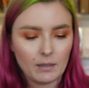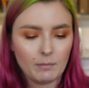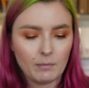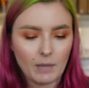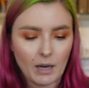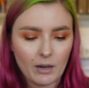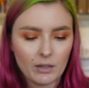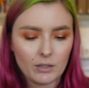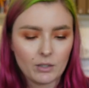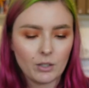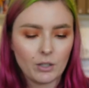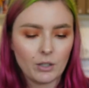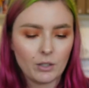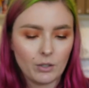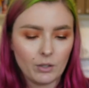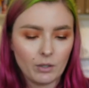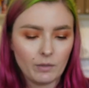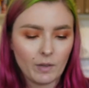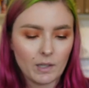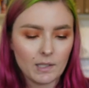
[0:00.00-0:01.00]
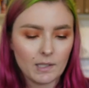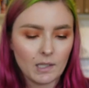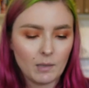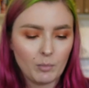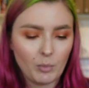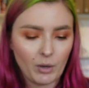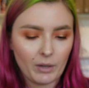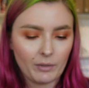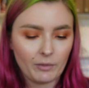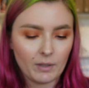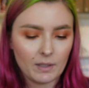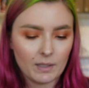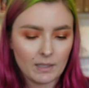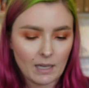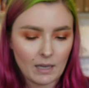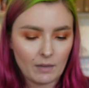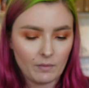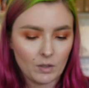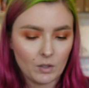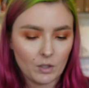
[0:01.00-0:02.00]
Married to her university boyfriend
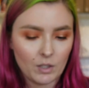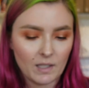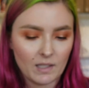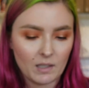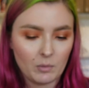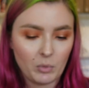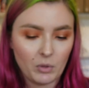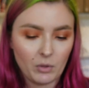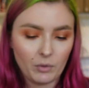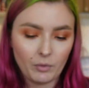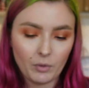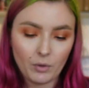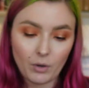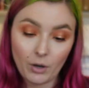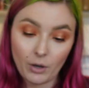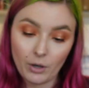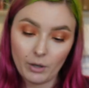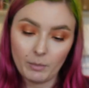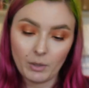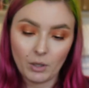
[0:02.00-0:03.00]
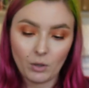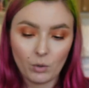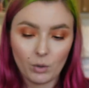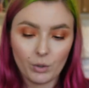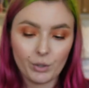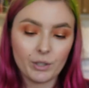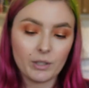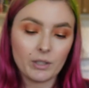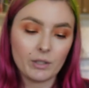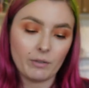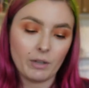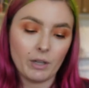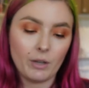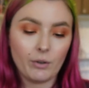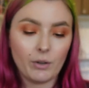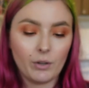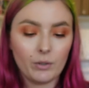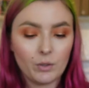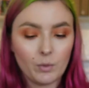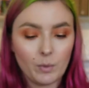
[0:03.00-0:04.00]
David, she has a beautiful home and gorgeous three year
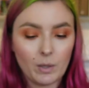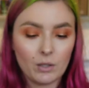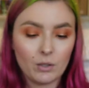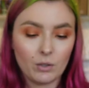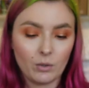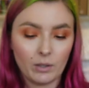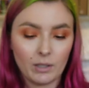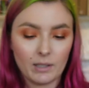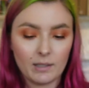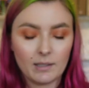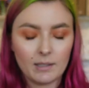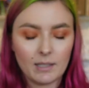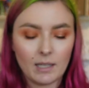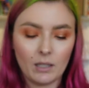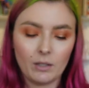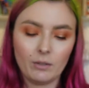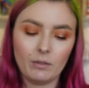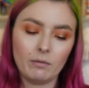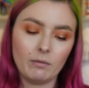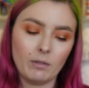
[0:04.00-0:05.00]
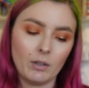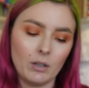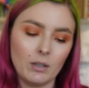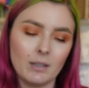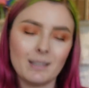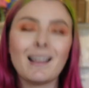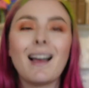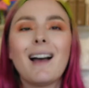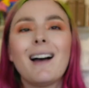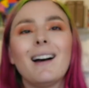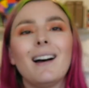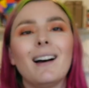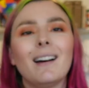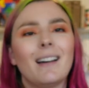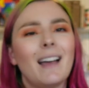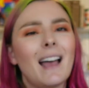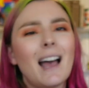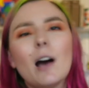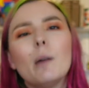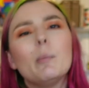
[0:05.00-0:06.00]
old twin daughters Stella and Rose. Ah,
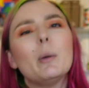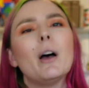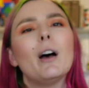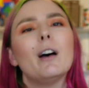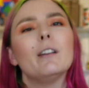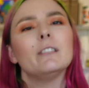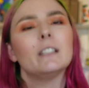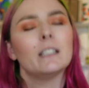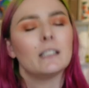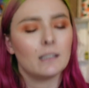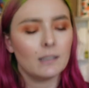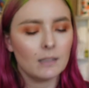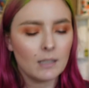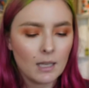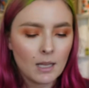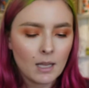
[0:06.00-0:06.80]
how perfect!